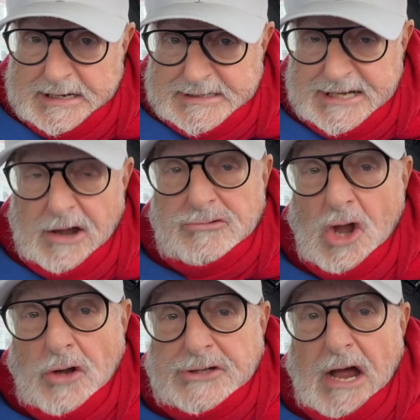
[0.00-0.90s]
So
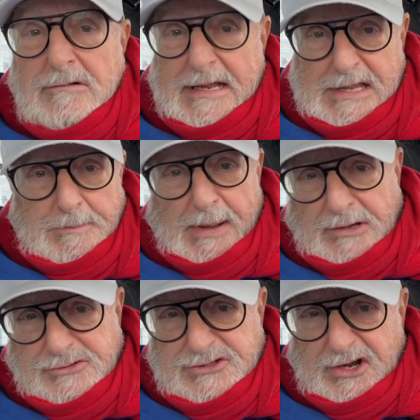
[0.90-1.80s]
not only the
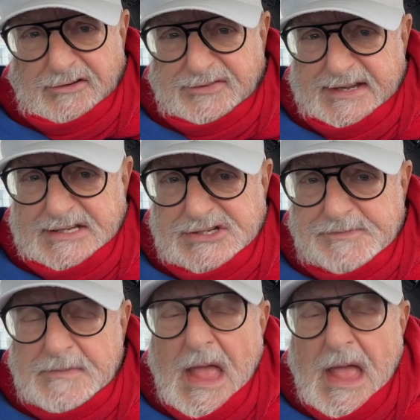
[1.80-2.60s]
post office.